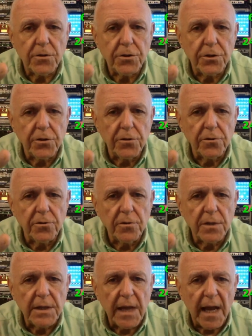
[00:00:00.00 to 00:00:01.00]

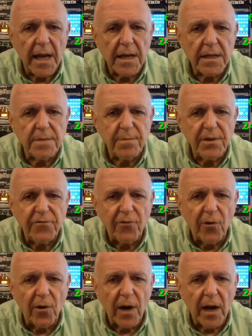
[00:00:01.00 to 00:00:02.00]
2 days
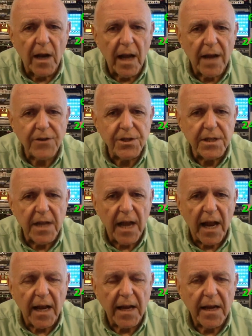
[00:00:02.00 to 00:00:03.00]
before Election
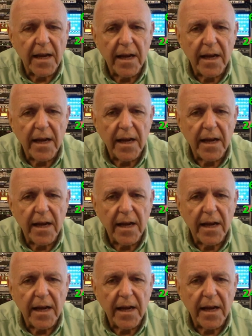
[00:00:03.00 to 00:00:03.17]
Day.